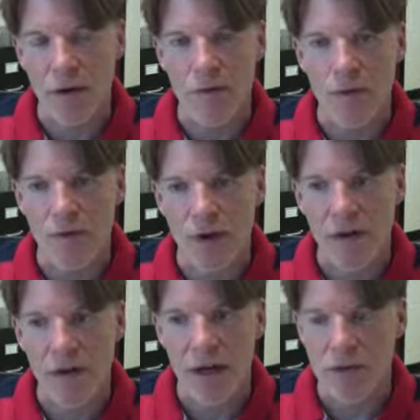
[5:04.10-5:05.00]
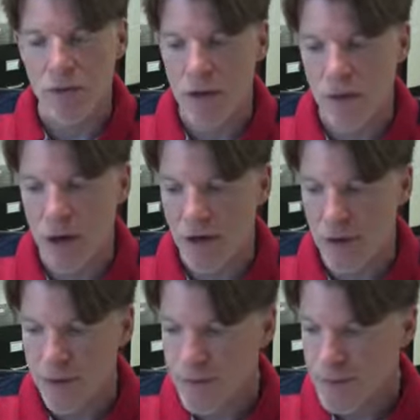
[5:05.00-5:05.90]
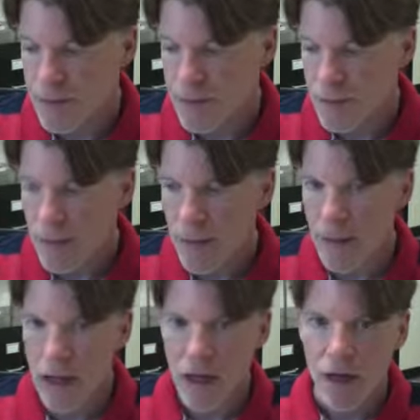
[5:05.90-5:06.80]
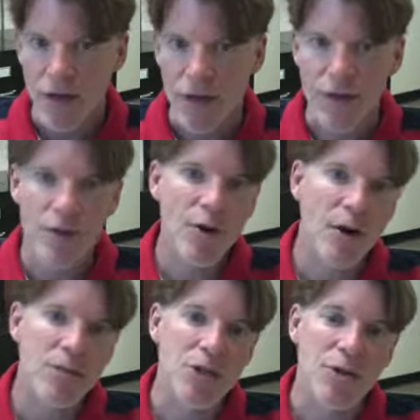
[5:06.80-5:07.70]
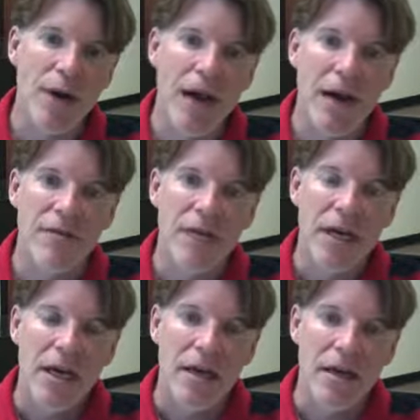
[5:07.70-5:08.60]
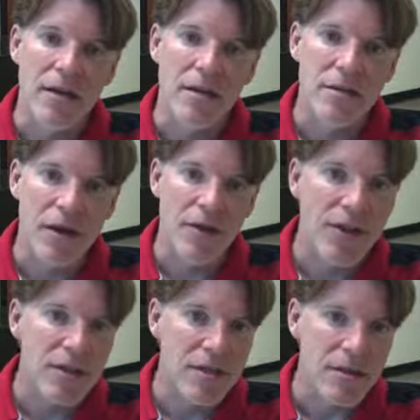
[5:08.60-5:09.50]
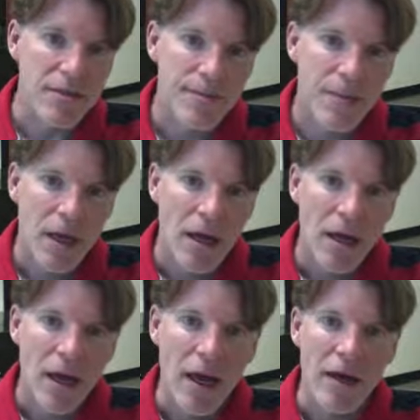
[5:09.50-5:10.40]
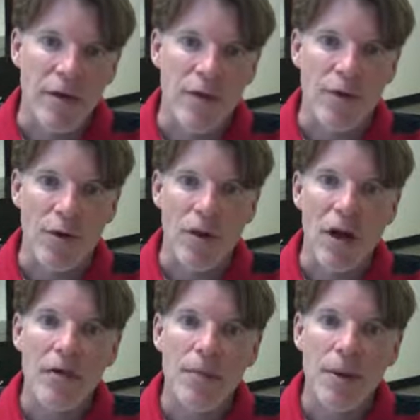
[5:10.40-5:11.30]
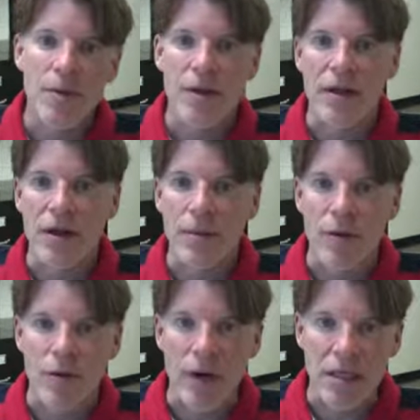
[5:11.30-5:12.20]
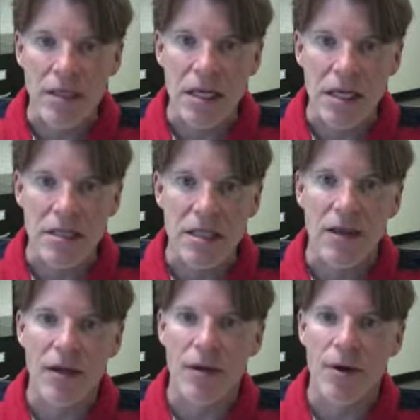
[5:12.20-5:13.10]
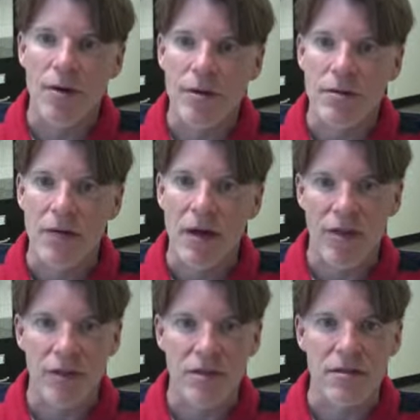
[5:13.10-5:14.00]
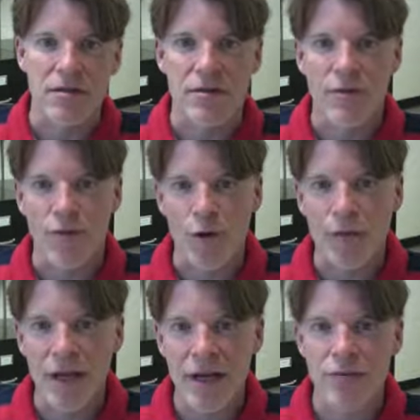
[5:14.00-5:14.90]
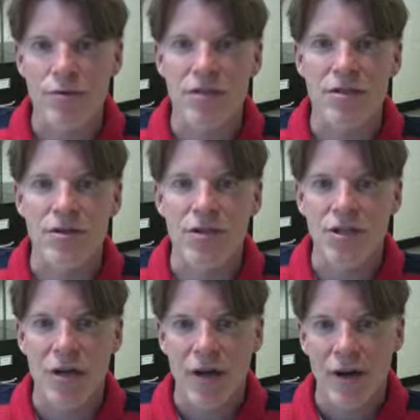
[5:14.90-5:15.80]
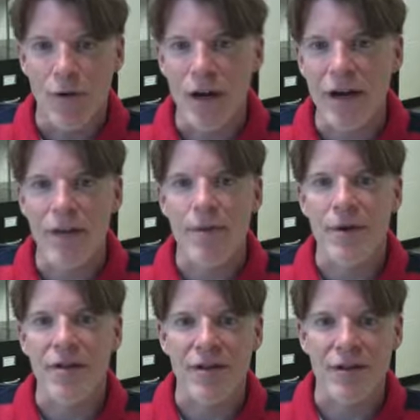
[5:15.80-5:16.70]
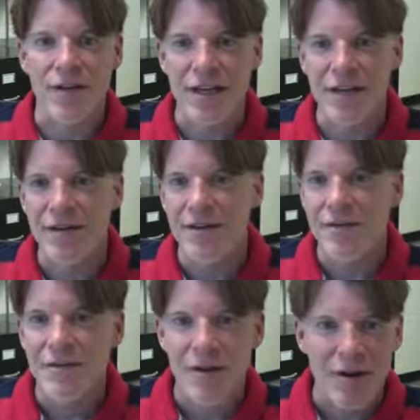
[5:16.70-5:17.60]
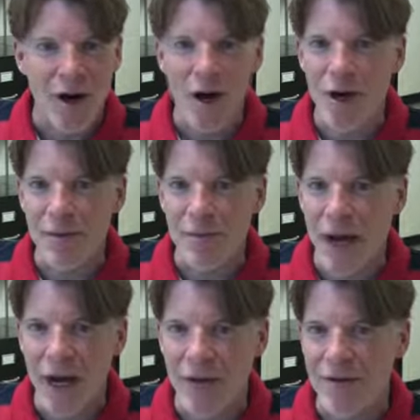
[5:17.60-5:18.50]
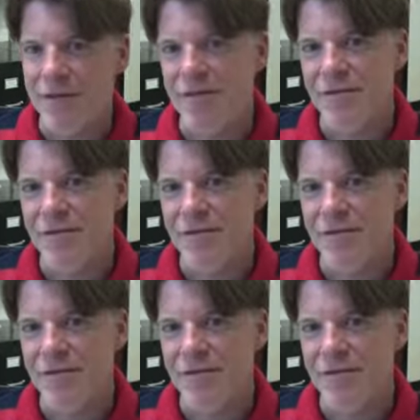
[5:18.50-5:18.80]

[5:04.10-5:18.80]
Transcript: we find that that's really wonderful. The third option you have is a thesis. And for a lot of people, when they think about grad studies, they think about a thesis. Formalized research written up in a lovely, hard-bound